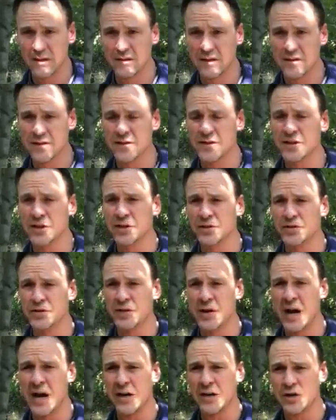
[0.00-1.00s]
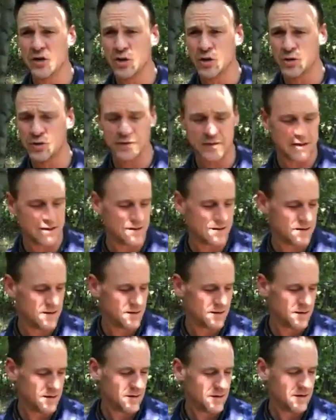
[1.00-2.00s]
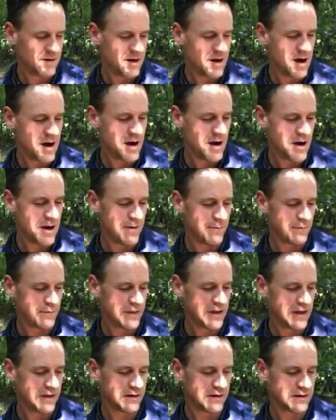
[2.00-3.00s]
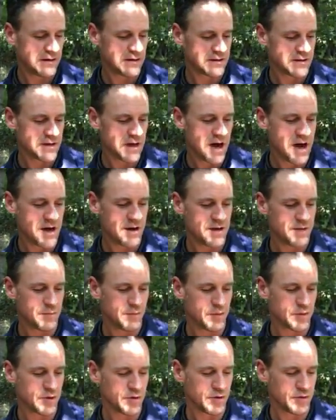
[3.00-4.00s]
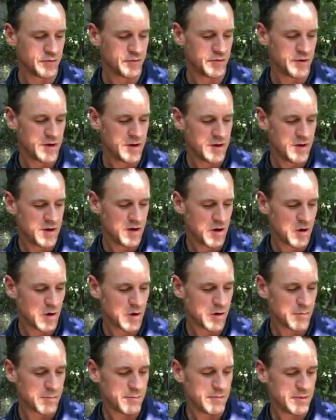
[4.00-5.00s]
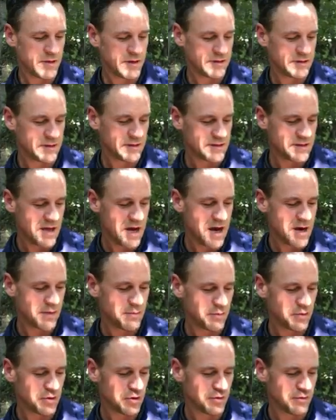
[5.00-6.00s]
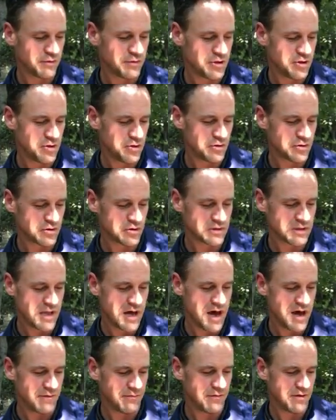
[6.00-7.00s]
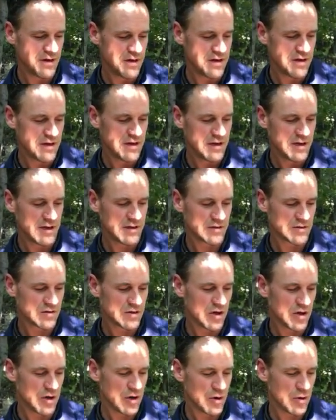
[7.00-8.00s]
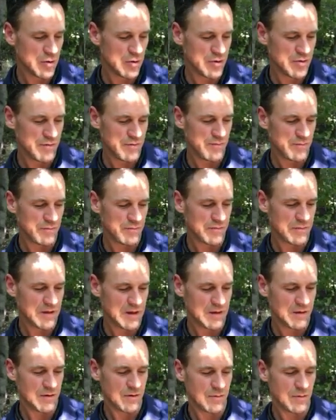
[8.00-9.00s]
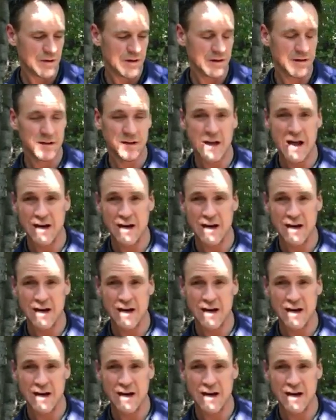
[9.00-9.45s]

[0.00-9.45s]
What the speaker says: they still do not use it, and it does not improve, or it does not improve the user's life. And so, well,